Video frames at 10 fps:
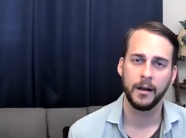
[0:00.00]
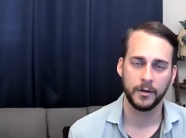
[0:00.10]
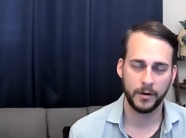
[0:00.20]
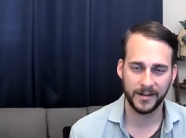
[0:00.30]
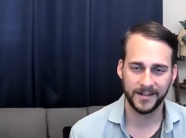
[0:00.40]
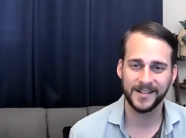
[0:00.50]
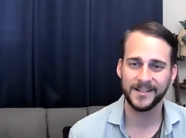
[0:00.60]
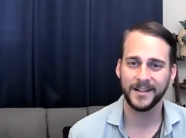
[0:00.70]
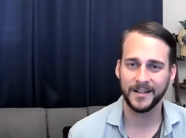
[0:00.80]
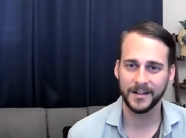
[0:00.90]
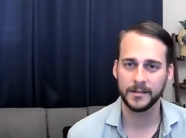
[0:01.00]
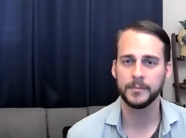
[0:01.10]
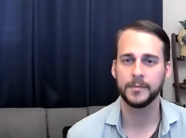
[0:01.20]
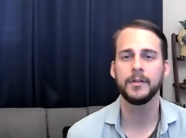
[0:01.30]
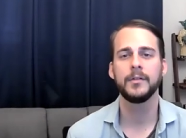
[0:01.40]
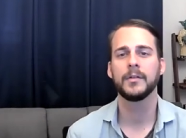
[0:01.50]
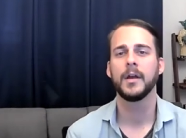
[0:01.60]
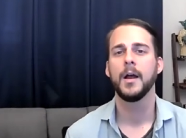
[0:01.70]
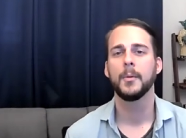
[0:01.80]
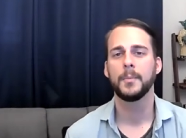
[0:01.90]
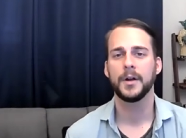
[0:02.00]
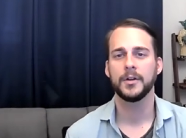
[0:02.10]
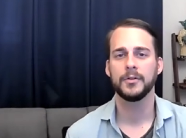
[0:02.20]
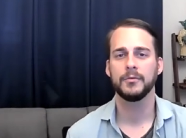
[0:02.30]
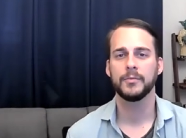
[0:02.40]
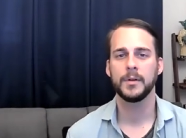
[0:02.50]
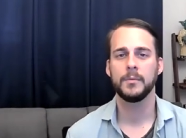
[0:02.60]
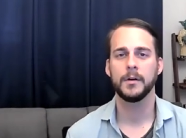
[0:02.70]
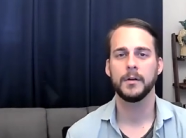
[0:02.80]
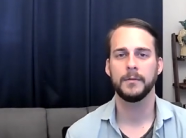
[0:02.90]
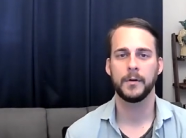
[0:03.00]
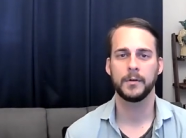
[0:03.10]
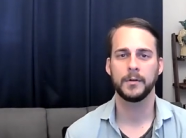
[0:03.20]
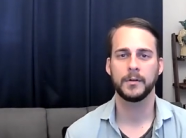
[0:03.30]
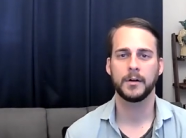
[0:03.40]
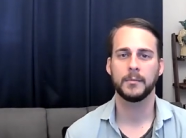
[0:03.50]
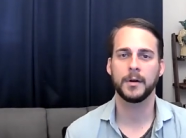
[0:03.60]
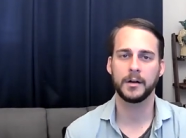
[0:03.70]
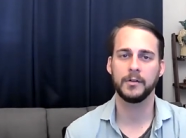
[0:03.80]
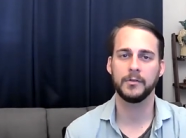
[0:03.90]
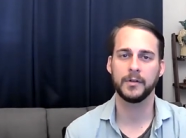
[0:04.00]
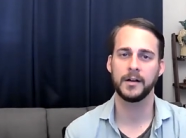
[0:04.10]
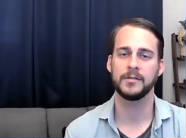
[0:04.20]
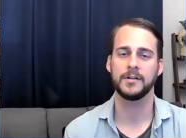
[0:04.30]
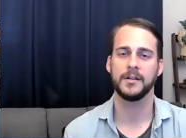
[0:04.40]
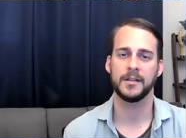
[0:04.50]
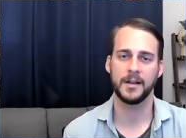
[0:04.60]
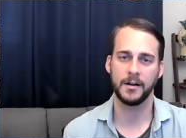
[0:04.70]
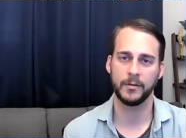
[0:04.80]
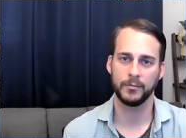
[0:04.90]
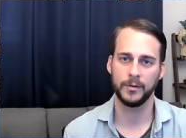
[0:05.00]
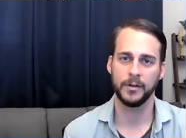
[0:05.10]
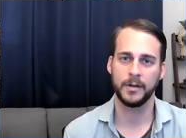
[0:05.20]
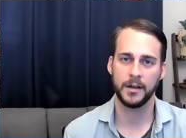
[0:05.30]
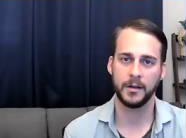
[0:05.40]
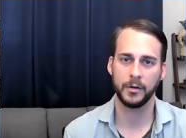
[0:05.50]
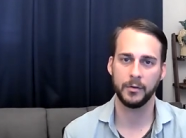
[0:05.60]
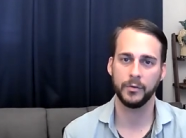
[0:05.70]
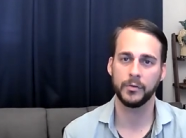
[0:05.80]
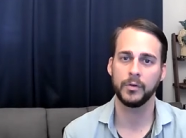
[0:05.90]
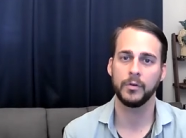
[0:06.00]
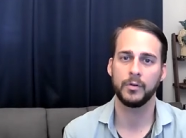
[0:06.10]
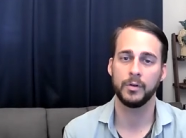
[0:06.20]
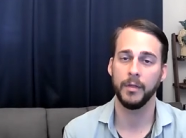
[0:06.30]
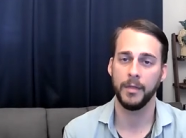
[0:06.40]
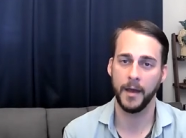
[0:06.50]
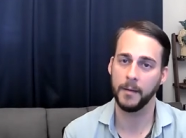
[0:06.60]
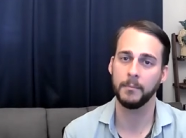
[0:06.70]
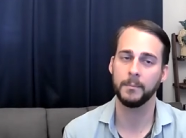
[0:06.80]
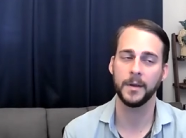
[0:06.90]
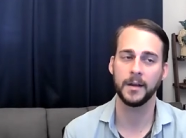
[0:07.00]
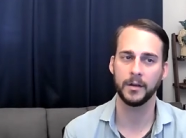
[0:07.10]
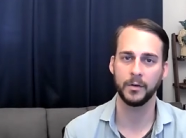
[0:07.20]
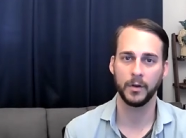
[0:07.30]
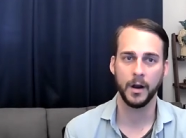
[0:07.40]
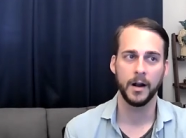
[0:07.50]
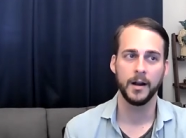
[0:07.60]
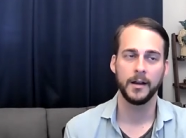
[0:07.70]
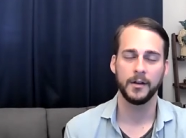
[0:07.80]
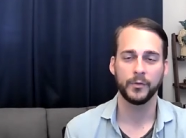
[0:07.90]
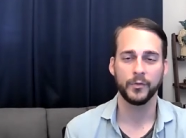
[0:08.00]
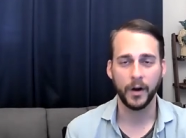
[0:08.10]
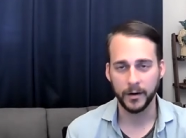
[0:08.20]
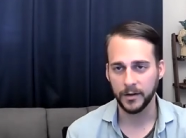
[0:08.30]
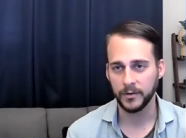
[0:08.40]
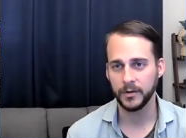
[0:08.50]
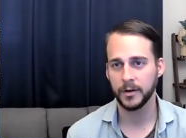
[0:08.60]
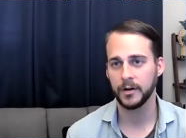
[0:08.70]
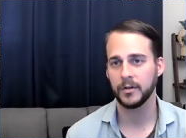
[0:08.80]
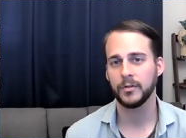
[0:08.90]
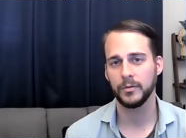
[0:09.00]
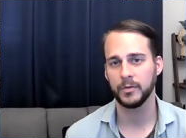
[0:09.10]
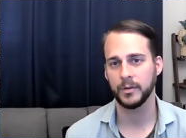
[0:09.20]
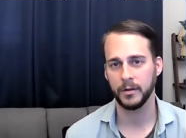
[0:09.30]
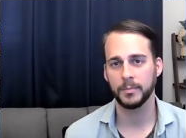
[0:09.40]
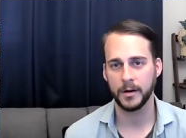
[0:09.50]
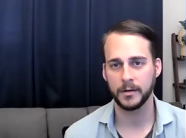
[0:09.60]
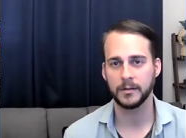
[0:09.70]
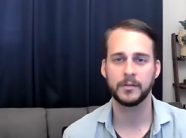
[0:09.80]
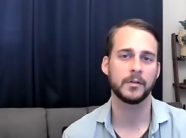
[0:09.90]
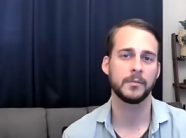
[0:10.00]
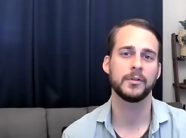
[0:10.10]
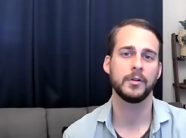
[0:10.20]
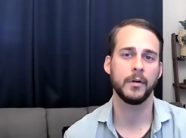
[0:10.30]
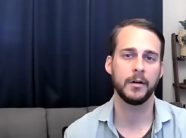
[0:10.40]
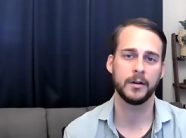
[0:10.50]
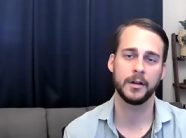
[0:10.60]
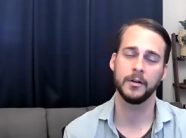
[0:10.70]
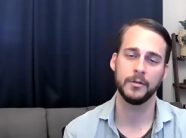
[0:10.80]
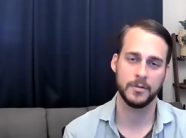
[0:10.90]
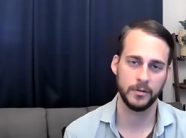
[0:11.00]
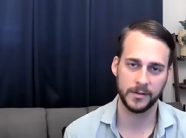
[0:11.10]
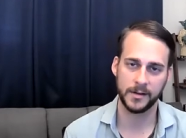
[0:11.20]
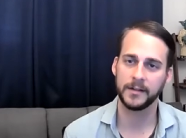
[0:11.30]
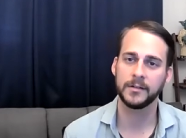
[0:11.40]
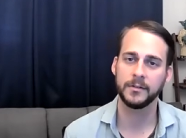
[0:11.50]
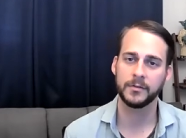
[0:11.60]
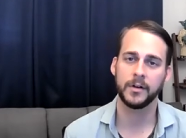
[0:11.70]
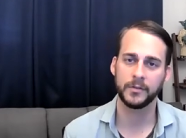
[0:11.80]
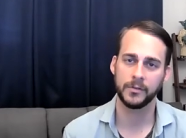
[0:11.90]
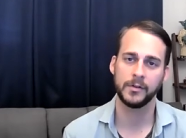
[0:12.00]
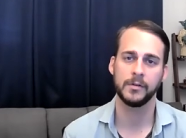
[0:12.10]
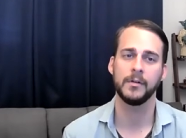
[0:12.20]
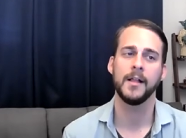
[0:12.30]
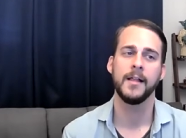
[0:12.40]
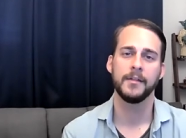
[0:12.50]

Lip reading: your existing customers, but you really want to focus on a marketing strategy that really goes to them, because it's far easier to sell a product to someone who already knows, likes, and trusts you